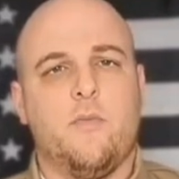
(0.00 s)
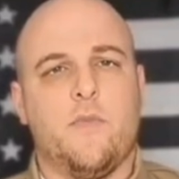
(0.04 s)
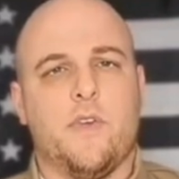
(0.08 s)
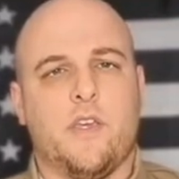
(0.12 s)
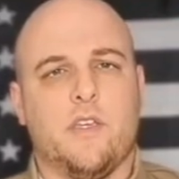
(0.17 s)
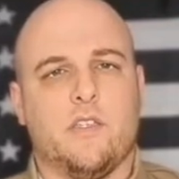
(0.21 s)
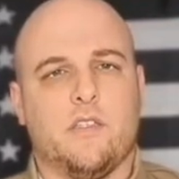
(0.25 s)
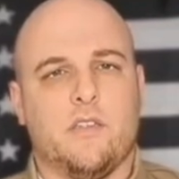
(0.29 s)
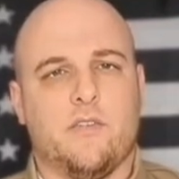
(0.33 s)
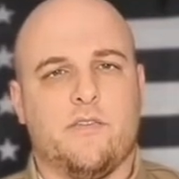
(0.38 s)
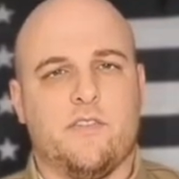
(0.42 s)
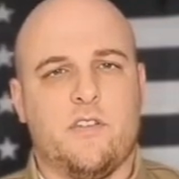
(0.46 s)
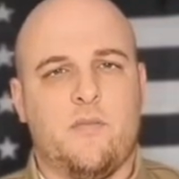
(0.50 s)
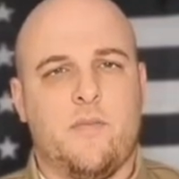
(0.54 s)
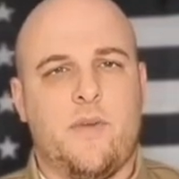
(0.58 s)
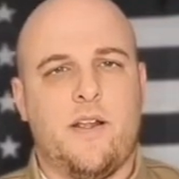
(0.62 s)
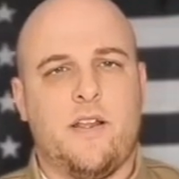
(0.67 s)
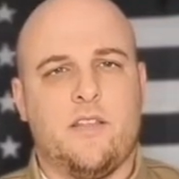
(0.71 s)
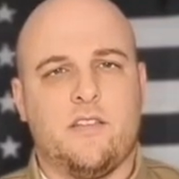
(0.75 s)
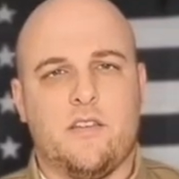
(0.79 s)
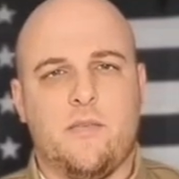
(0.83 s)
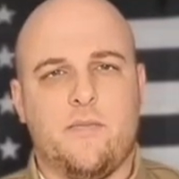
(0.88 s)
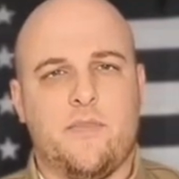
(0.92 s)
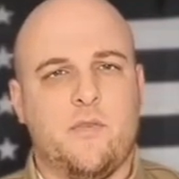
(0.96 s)
Because if
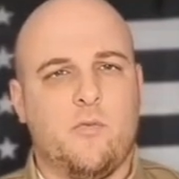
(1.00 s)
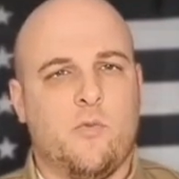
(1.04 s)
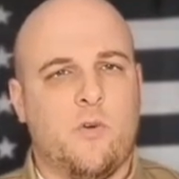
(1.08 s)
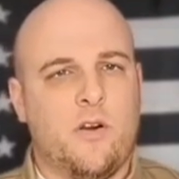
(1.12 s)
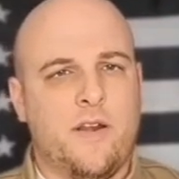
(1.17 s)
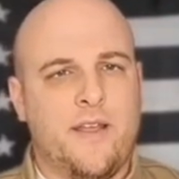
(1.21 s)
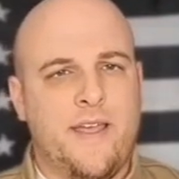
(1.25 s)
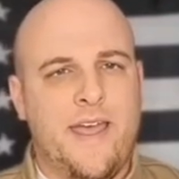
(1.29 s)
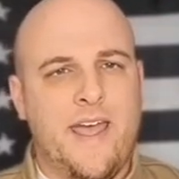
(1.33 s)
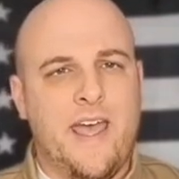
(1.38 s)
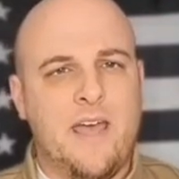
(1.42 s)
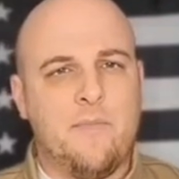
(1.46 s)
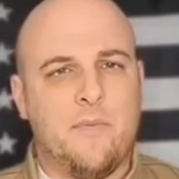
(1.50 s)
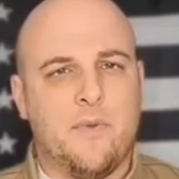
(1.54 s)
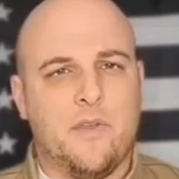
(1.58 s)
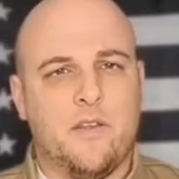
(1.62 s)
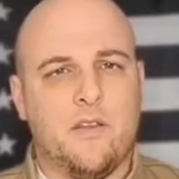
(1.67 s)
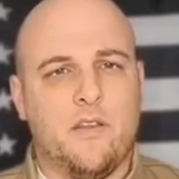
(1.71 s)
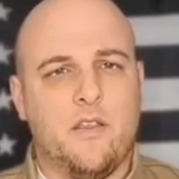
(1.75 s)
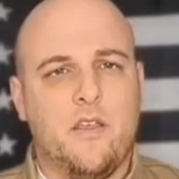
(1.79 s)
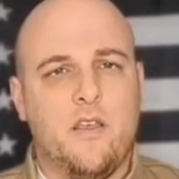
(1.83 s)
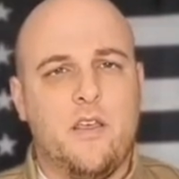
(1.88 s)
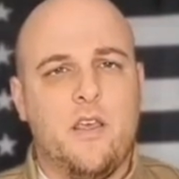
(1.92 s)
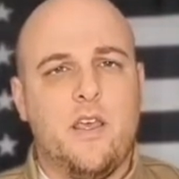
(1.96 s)
something were to
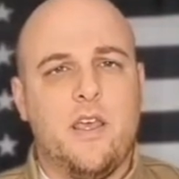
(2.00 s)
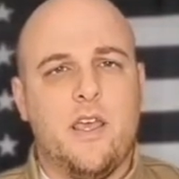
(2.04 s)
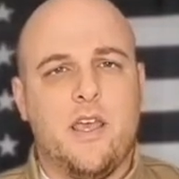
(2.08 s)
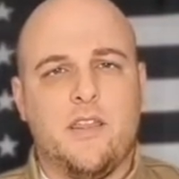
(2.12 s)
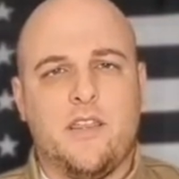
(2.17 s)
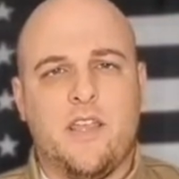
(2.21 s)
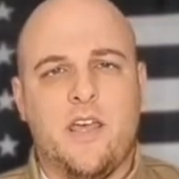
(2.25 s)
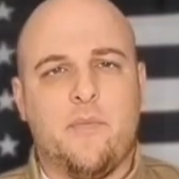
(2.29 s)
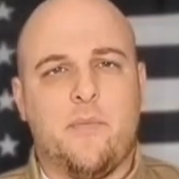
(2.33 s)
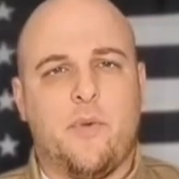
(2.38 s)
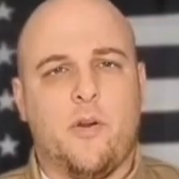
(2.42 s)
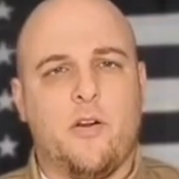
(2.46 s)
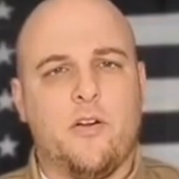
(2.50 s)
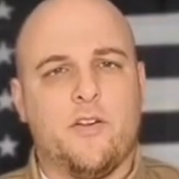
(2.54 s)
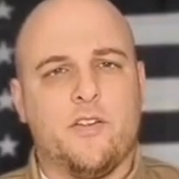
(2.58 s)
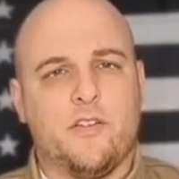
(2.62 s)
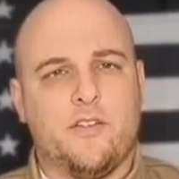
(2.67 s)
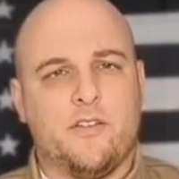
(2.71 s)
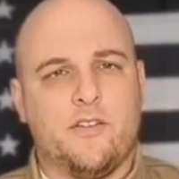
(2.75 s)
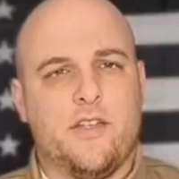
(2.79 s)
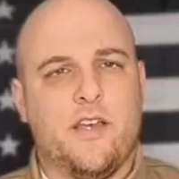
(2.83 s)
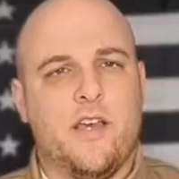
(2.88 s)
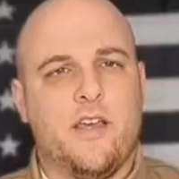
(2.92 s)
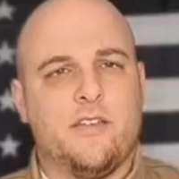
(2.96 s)
happen and that
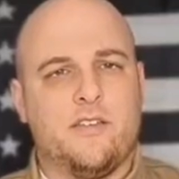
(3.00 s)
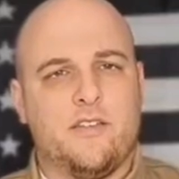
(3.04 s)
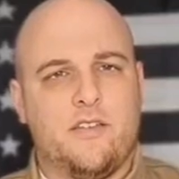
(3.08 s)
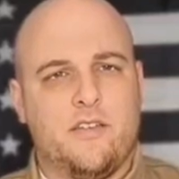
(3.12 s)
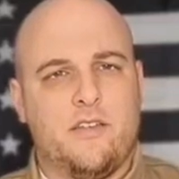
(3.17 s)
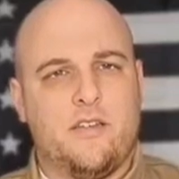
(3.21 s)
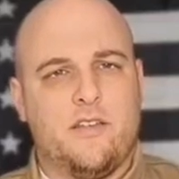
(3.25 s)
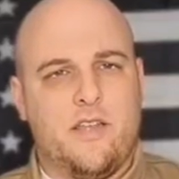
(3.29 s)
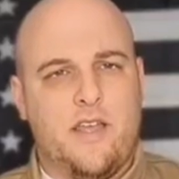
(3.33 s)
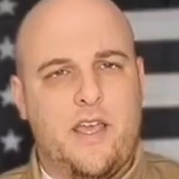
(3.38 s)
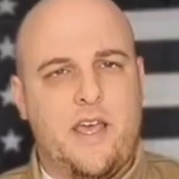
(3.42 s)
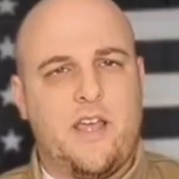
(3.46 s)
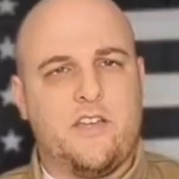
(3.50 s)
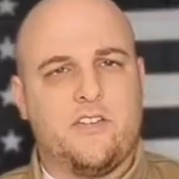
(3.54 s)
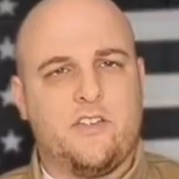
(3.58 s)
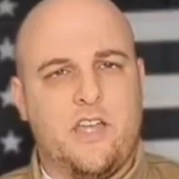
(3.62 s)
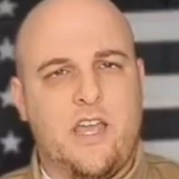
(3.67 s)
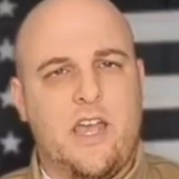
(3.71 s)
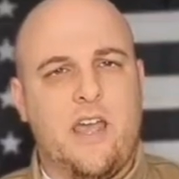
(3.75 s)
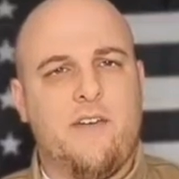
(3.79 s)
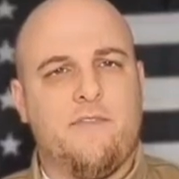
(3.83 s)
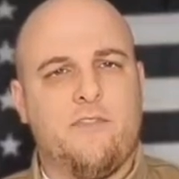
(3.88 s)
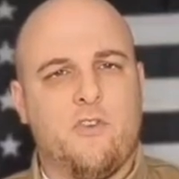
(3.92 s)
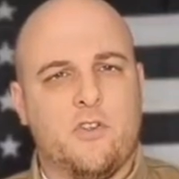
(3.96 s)
person doesn't
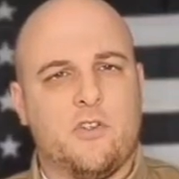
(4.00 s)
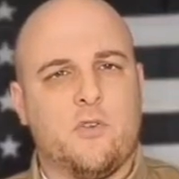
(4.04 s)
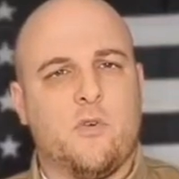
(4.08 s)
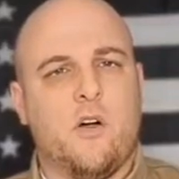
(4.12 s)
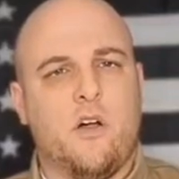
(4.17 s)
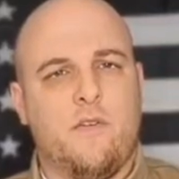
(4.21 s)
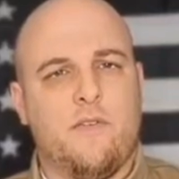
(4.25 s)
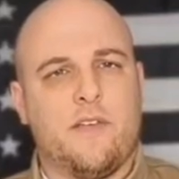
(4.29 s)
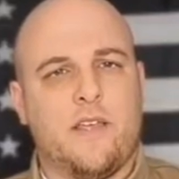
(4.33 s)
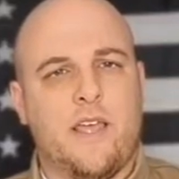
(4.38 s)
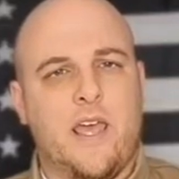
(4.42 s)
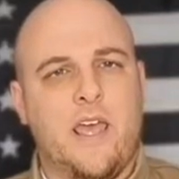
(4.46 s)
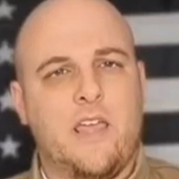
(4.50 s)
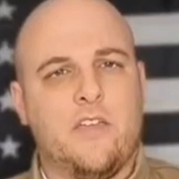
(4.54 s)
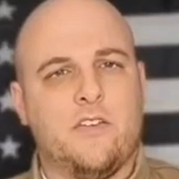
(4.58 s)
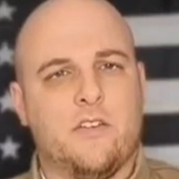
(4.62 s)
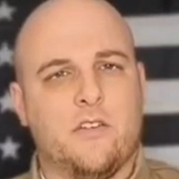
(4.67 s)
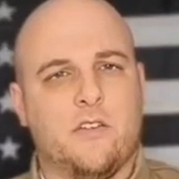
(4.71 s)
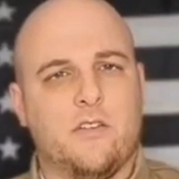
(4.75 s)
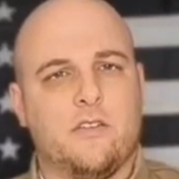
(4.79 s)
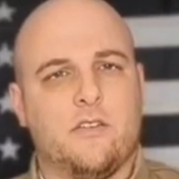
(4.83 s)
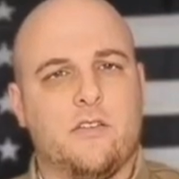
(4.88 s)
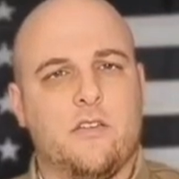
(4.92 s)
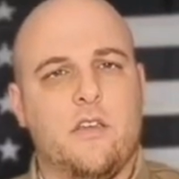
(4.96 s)
actually have those
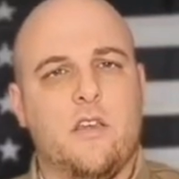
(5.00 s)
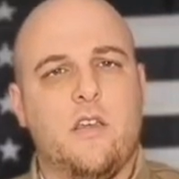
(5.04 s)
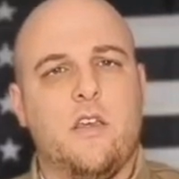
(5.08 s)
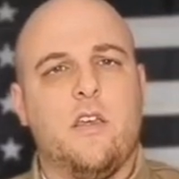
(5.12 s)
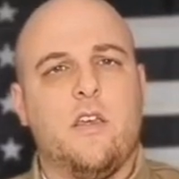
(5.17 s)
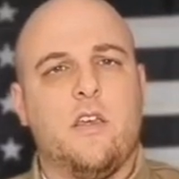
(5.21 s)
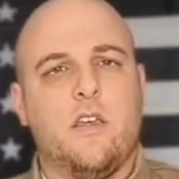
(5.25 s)
qualifications,